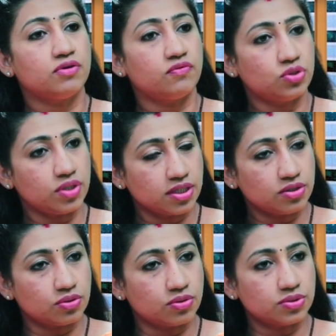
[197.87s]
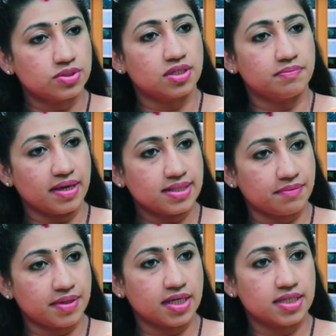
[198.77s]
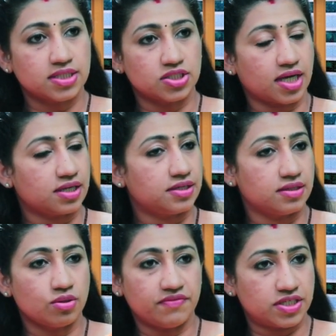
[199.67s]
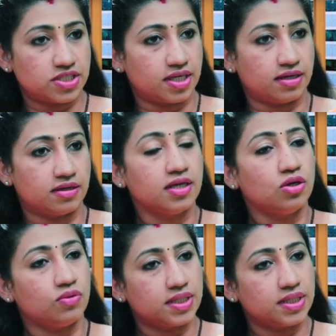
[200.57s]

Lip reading: Now, during intercourse, the male semen gets ejaculated into the vagina.